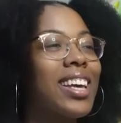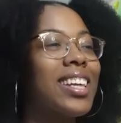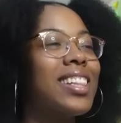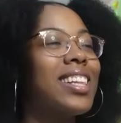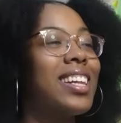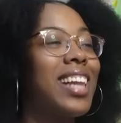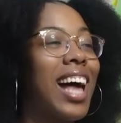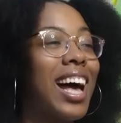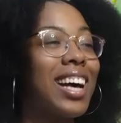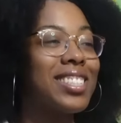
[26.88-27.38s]

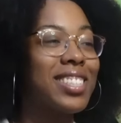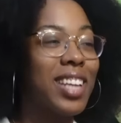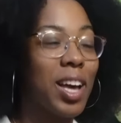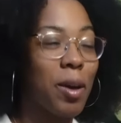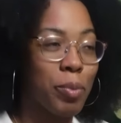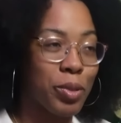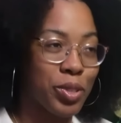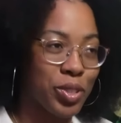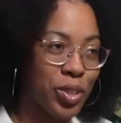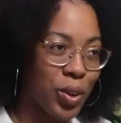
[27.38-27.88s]
In the last
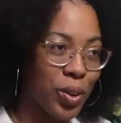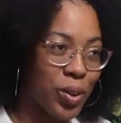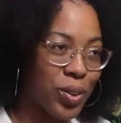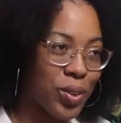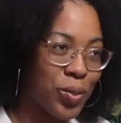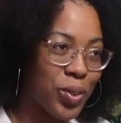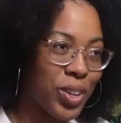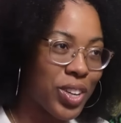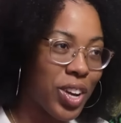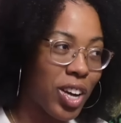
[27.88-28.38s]

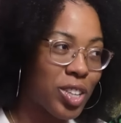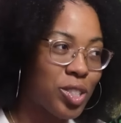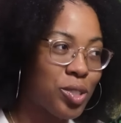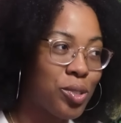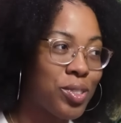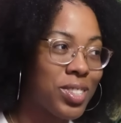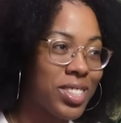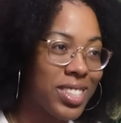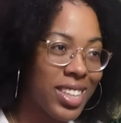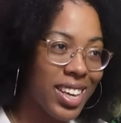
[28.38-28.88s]
episode, we got
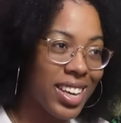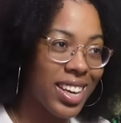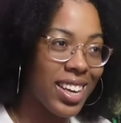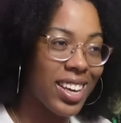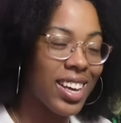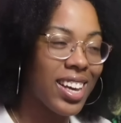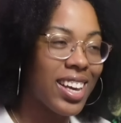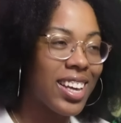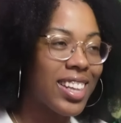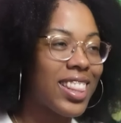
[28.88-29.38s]
to
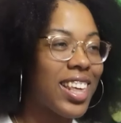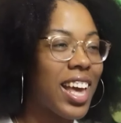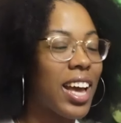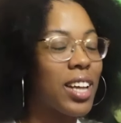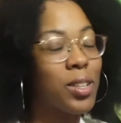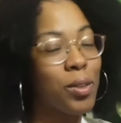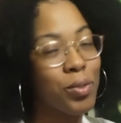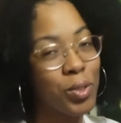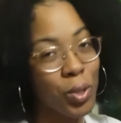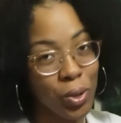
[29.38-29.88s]
see the
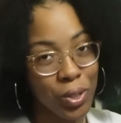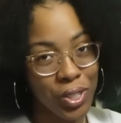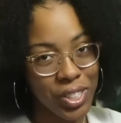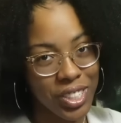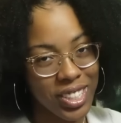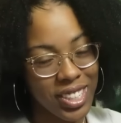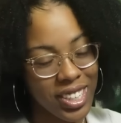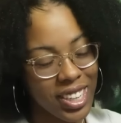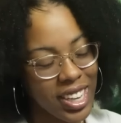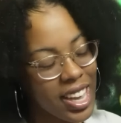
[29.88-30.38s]
end of
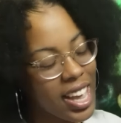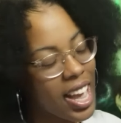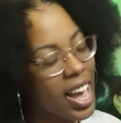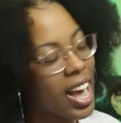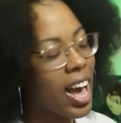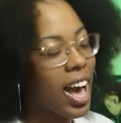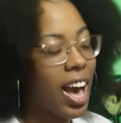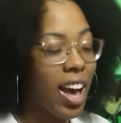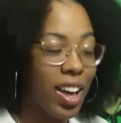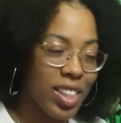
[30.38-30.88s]
Toji,
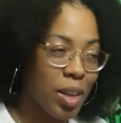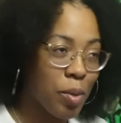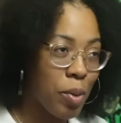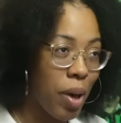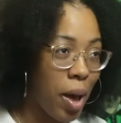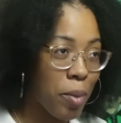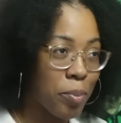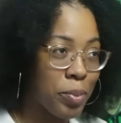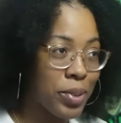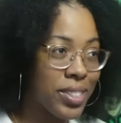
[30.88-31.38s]
how that
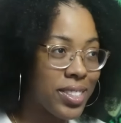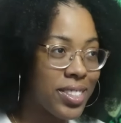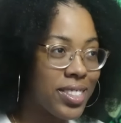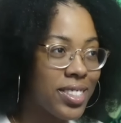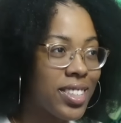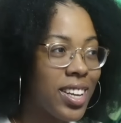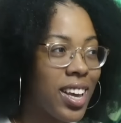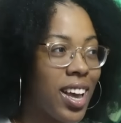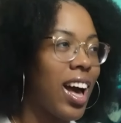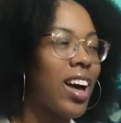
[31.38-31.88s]

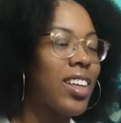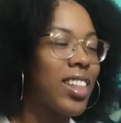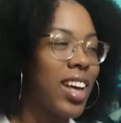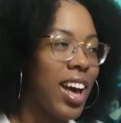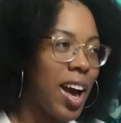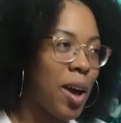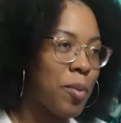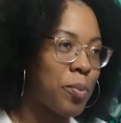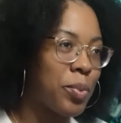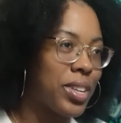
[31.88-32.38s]
happened, how
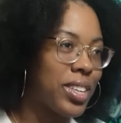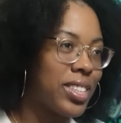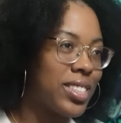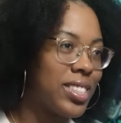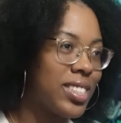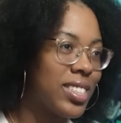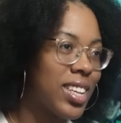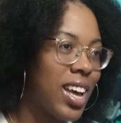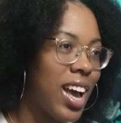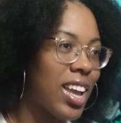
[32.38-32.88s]
that
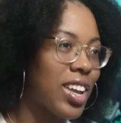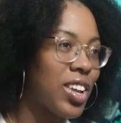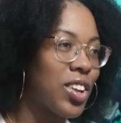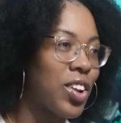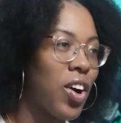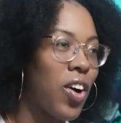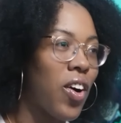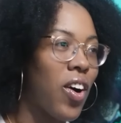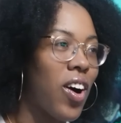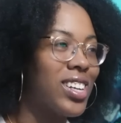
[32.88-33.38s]
happened. You
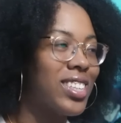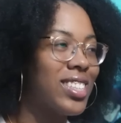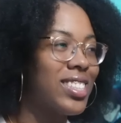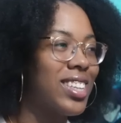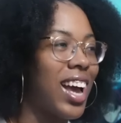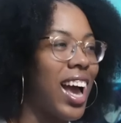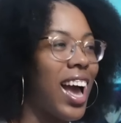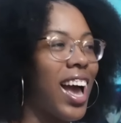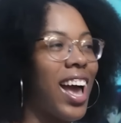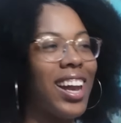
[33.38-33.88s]
know,
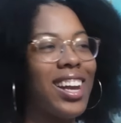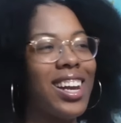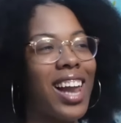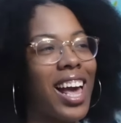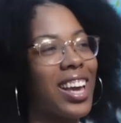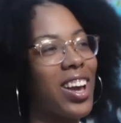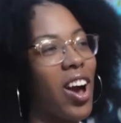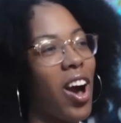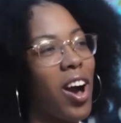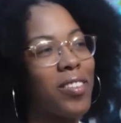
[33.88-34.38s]

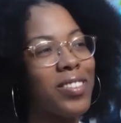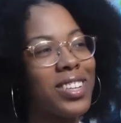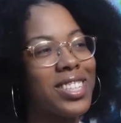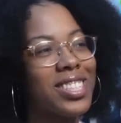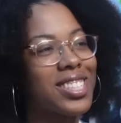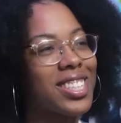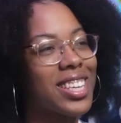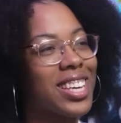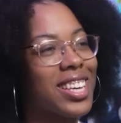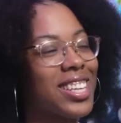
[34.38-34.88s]
like
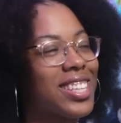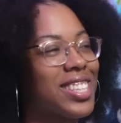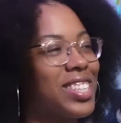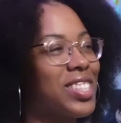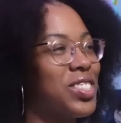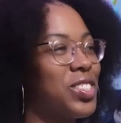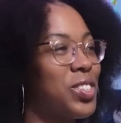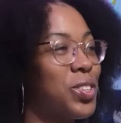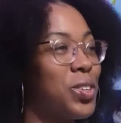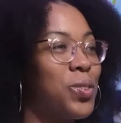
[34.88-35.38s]
obviously
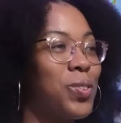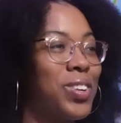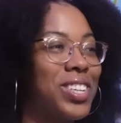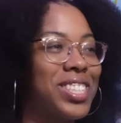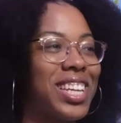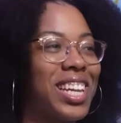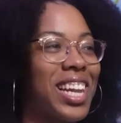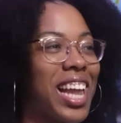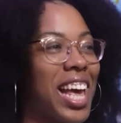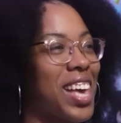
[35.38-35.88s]
this dude
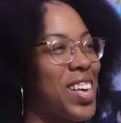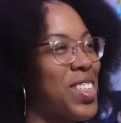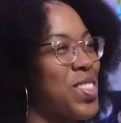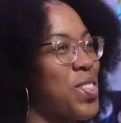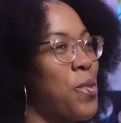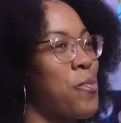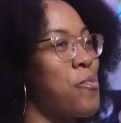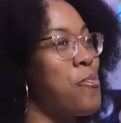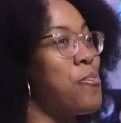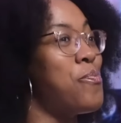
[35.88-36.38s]
wasn't
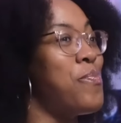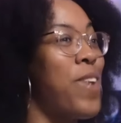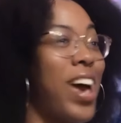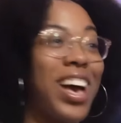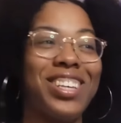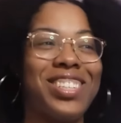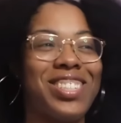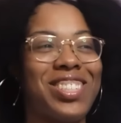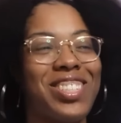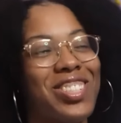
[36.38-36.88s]
like the
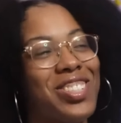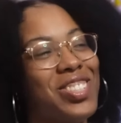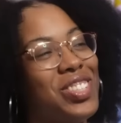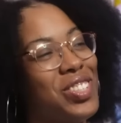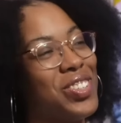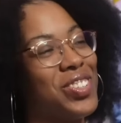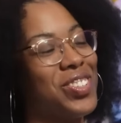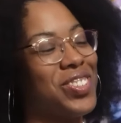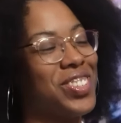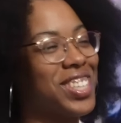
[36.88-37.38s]
best
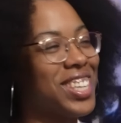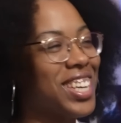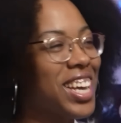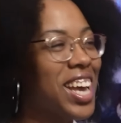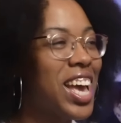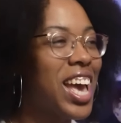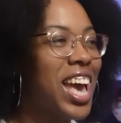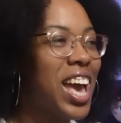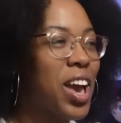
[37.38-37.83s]
dude.